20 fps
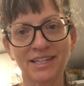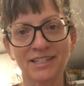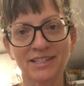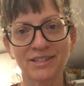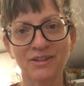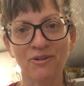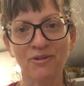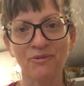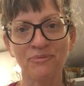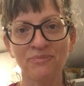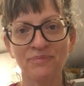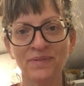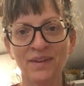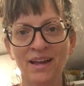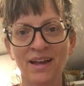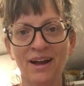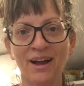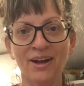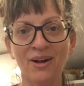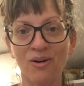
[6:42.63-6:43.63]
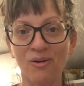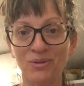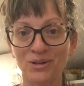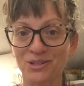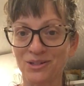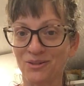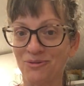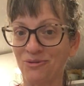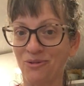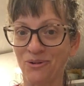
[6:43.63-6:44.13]
So I always
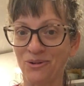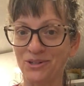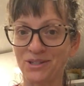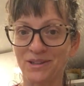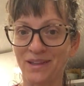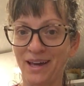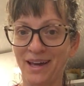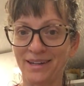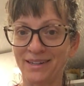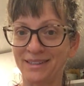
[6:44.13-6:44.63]
look forward to that,